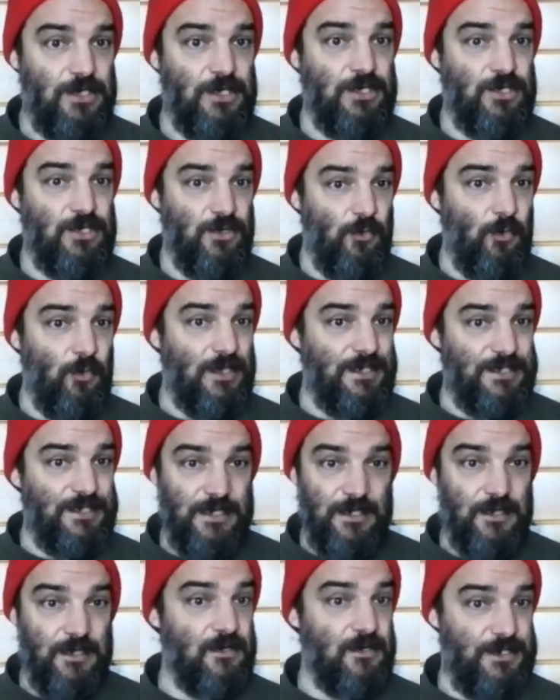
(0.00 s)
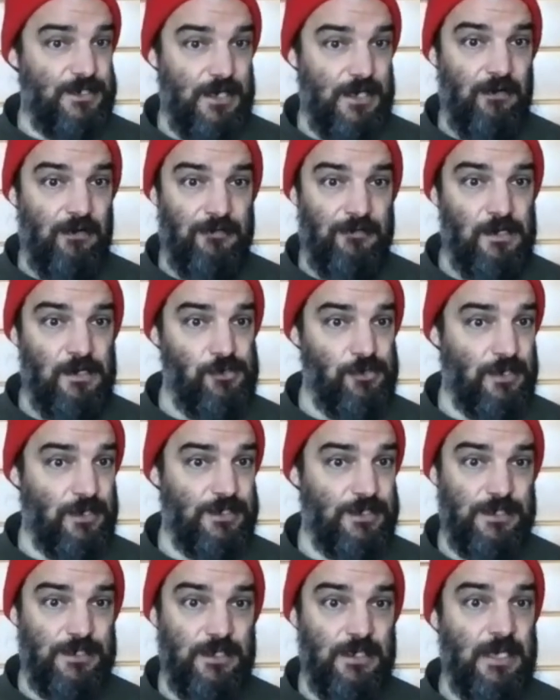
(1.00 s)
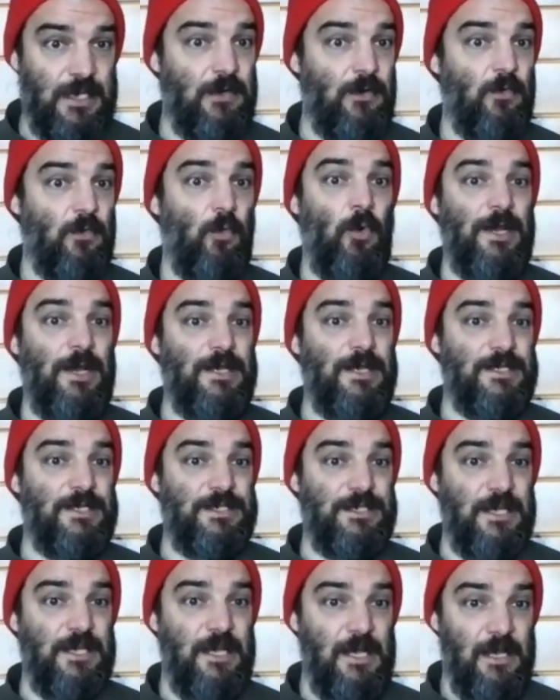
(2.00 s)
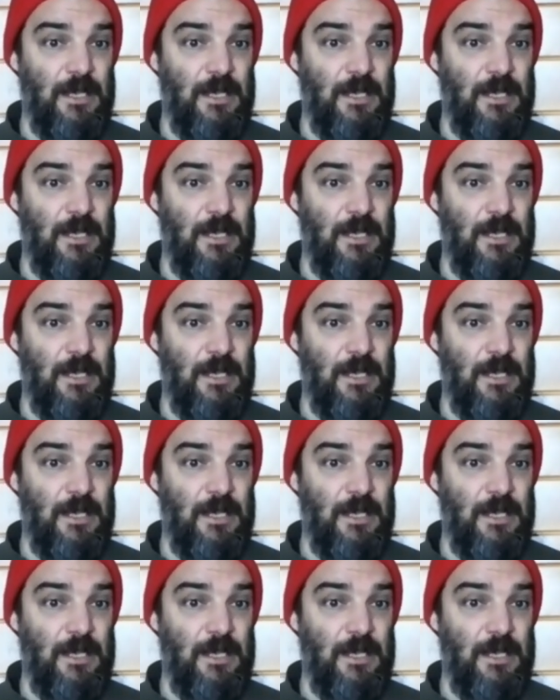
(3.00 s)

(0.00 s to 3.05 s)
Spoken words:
to do what's in their self-interest and what is